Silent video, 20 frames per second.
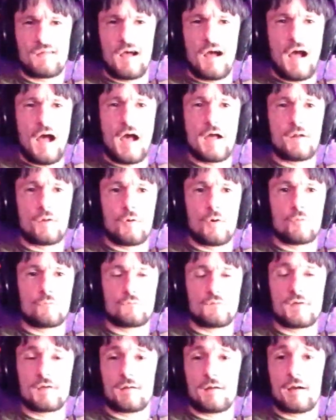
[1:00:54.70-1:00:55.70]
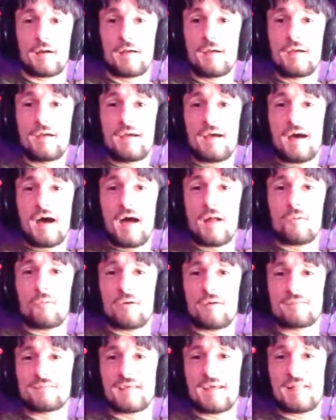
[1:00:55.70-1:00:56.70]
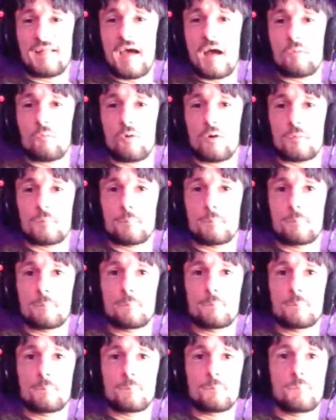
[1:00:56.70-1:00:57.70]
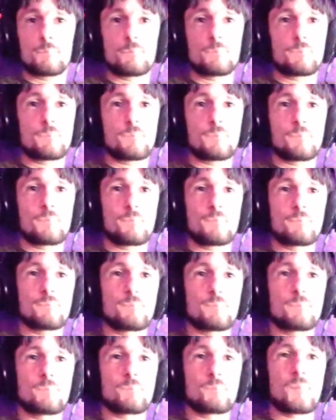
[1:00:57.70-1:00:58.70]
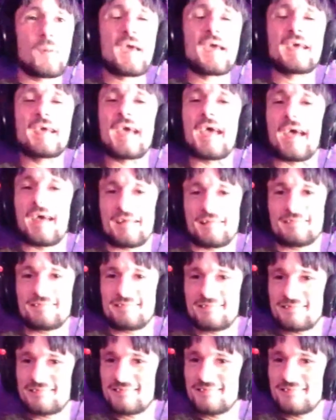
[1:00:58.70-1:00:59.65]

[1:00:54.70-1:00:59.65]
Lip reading: I don't know, I don't want to say that word, pigheads.